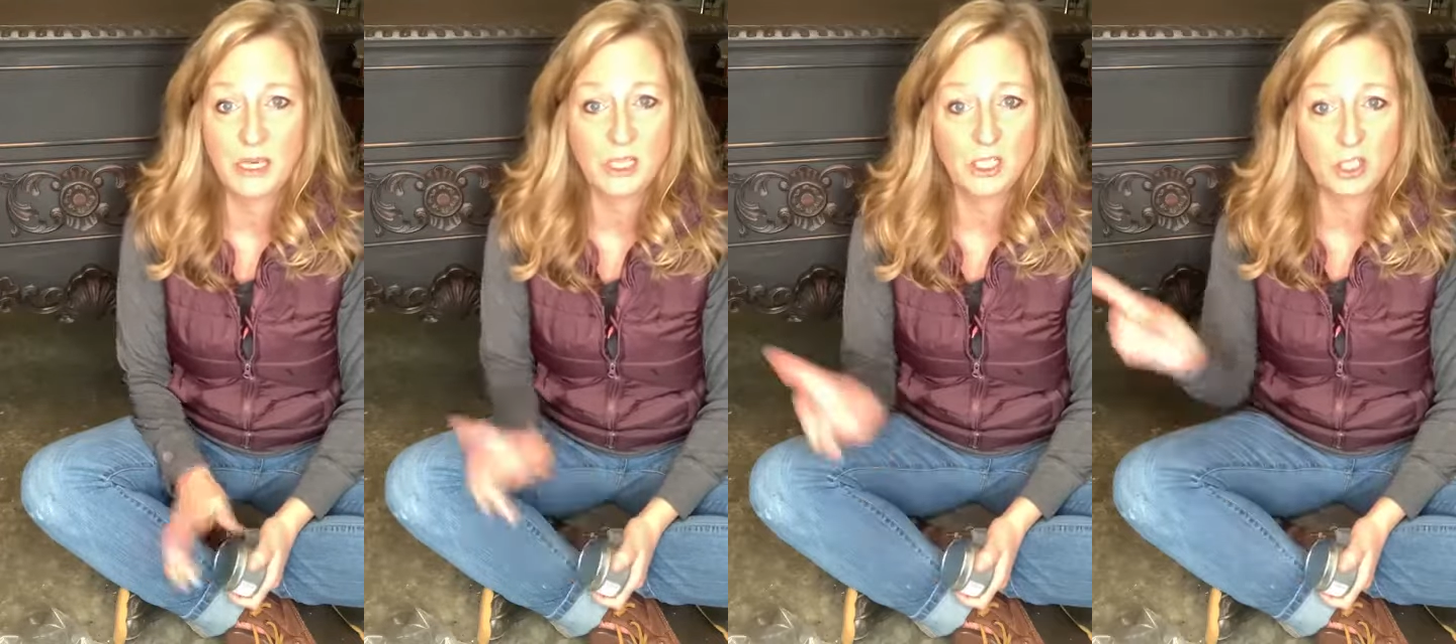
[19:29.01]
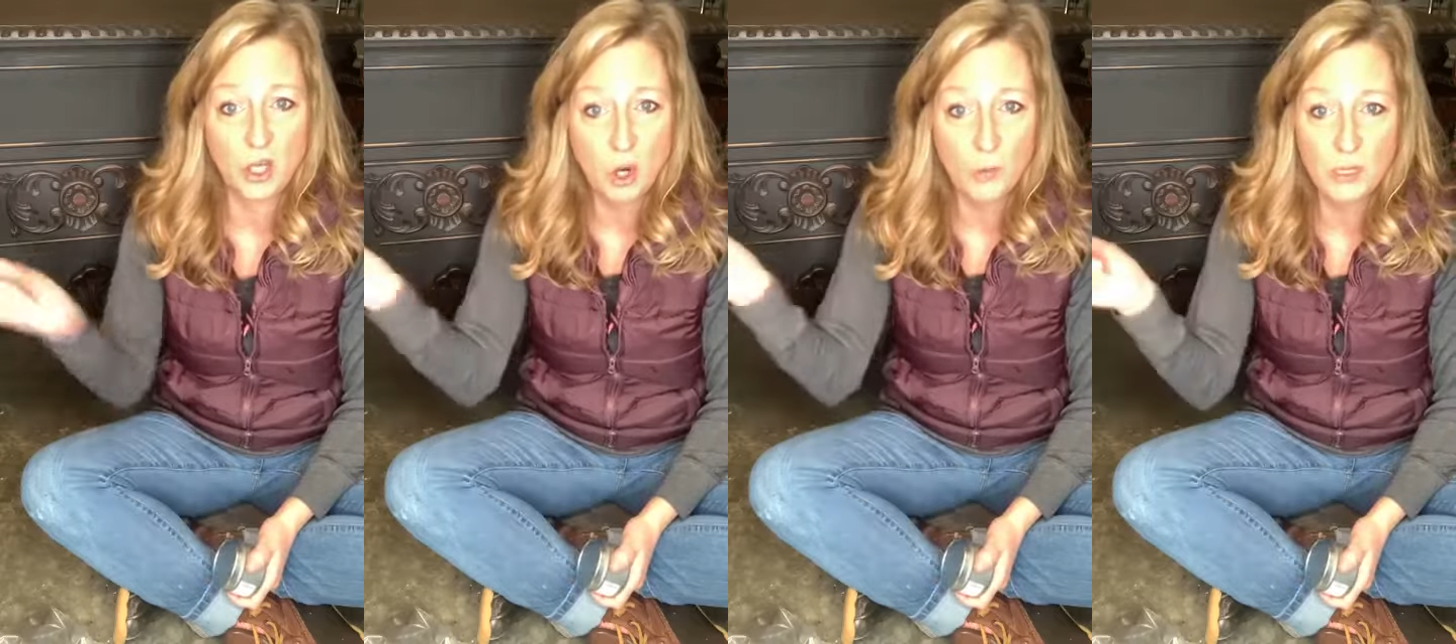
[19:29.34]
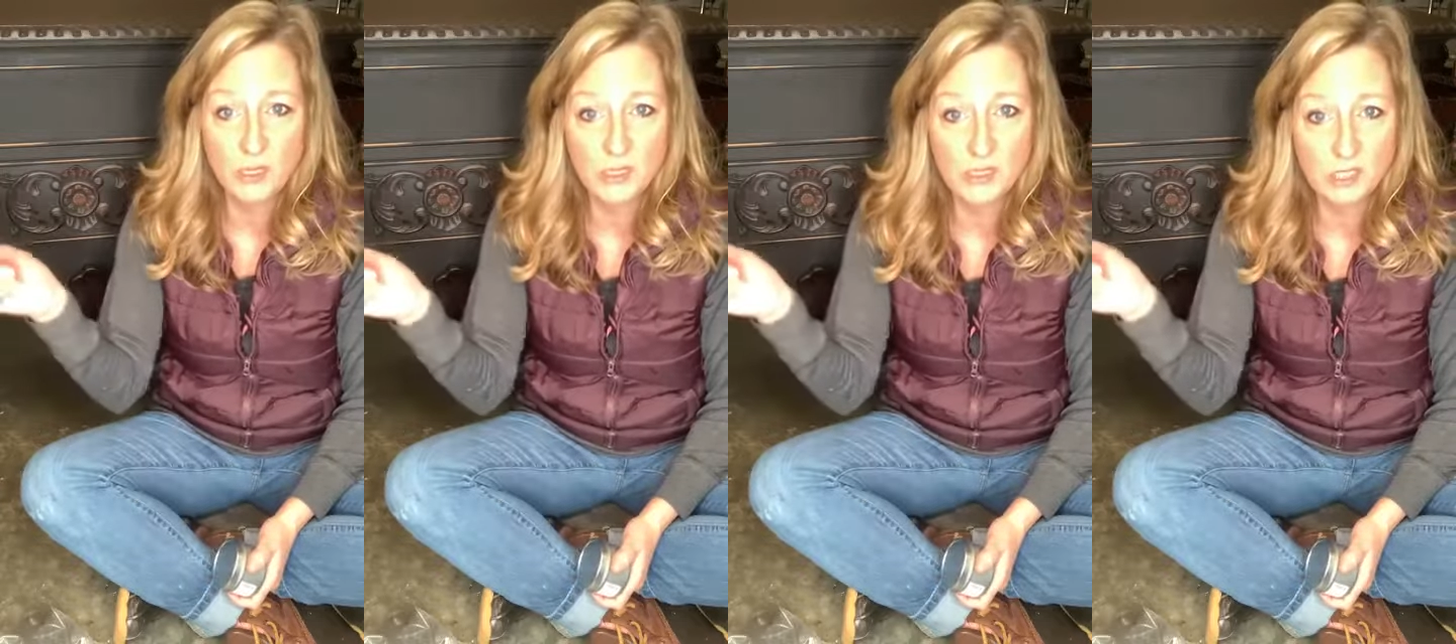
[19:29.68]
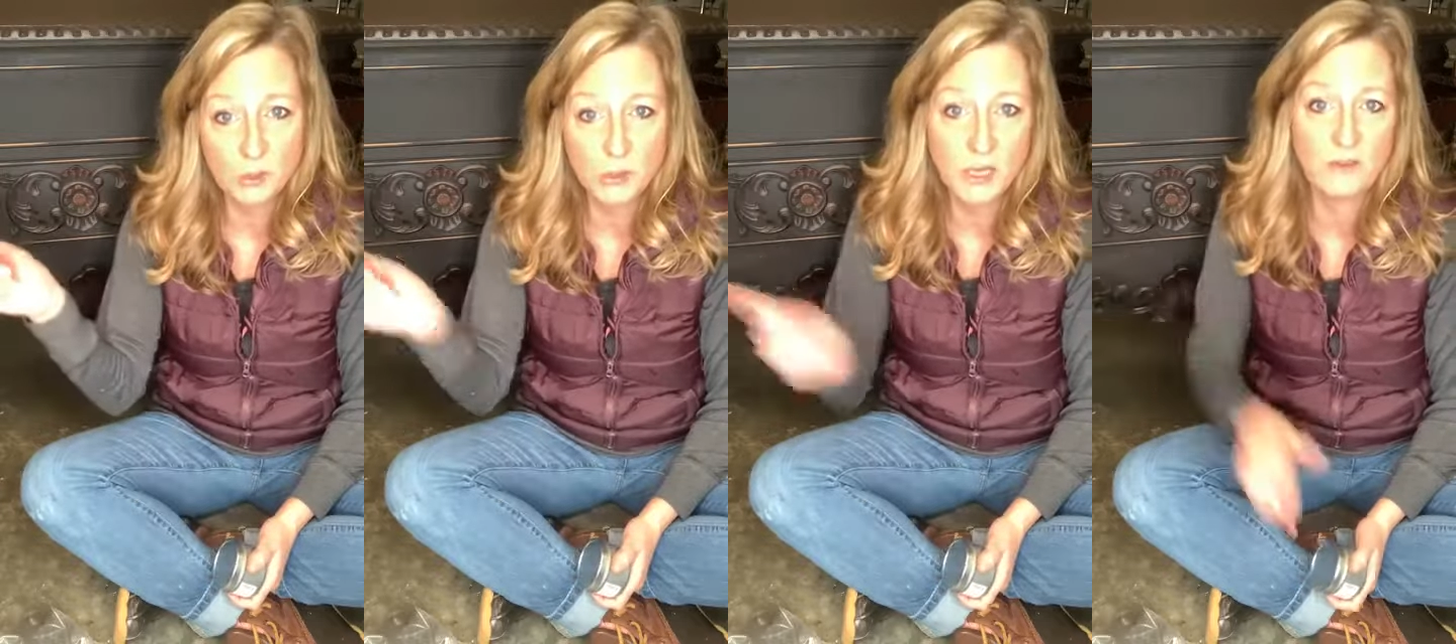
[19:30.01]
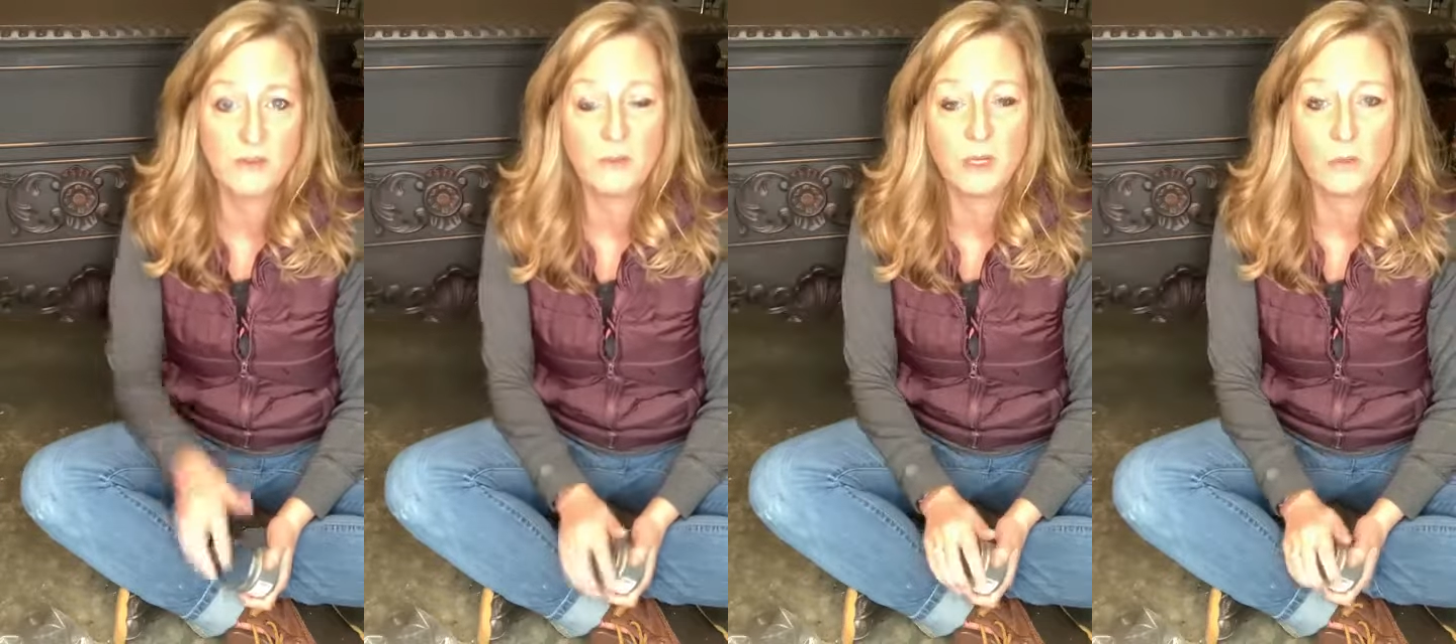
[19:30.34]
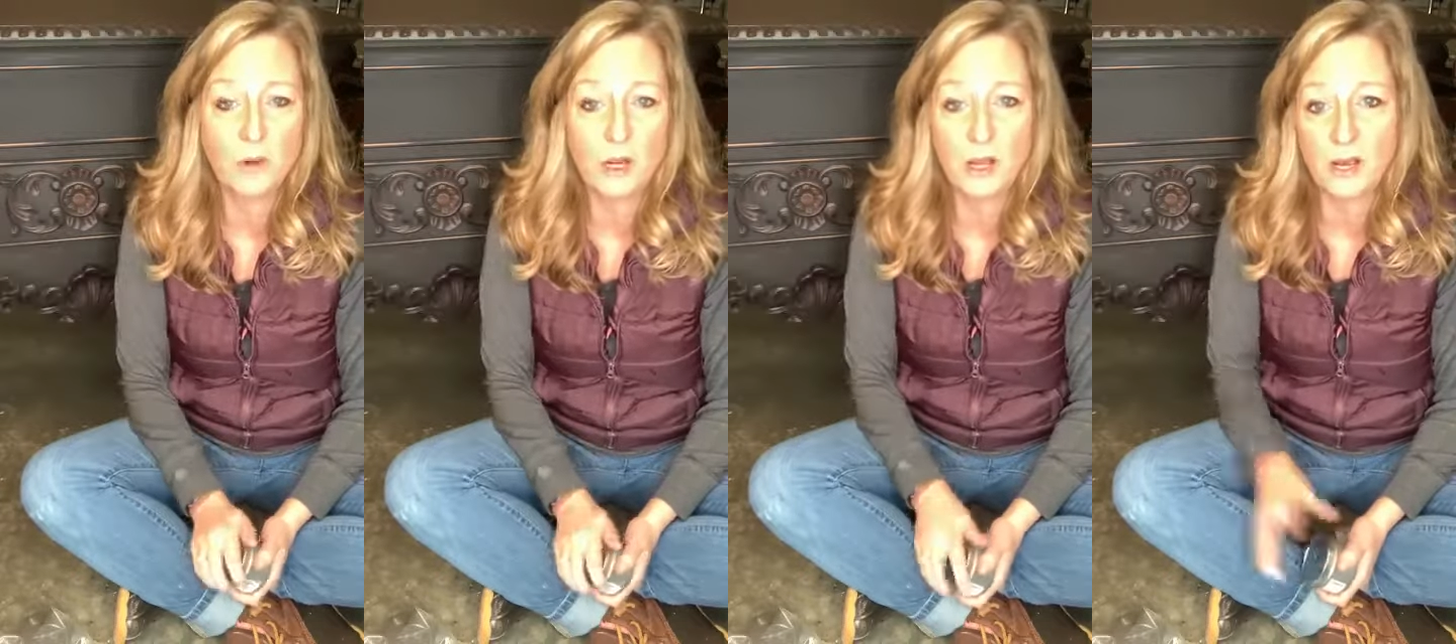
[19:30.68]
I got a Jacobian that's just waiting for me
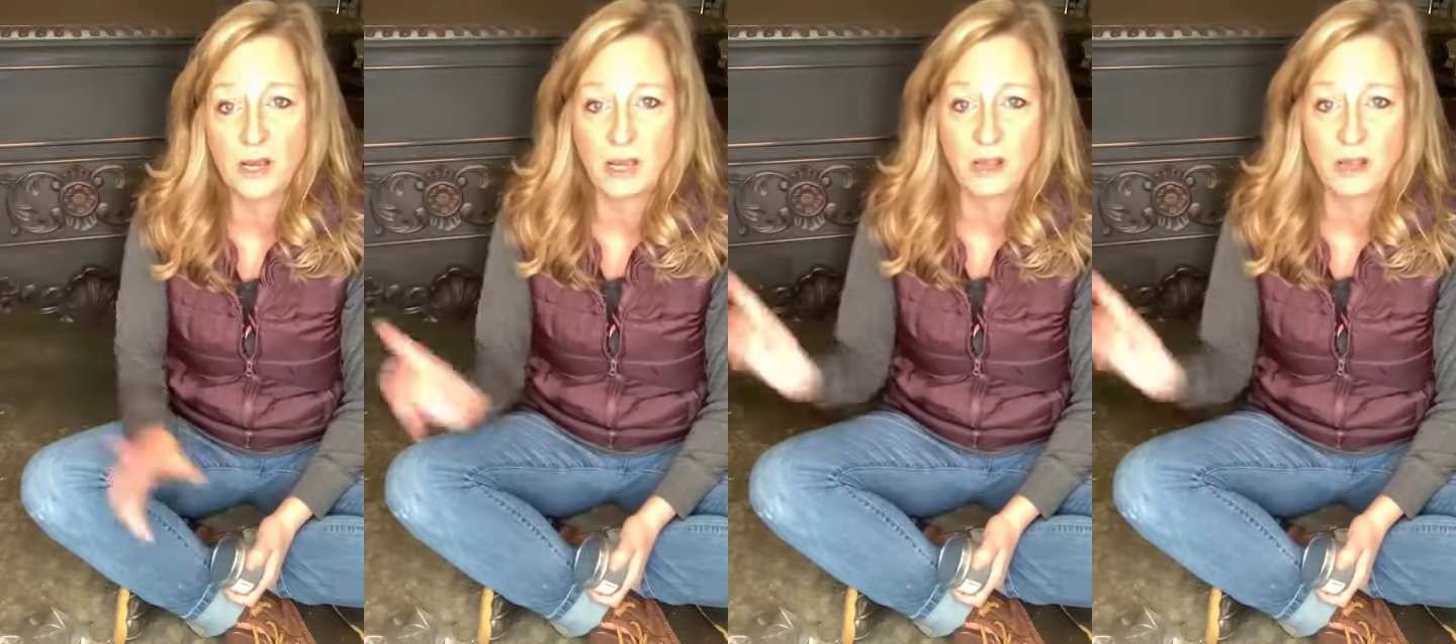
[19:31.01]
to work on.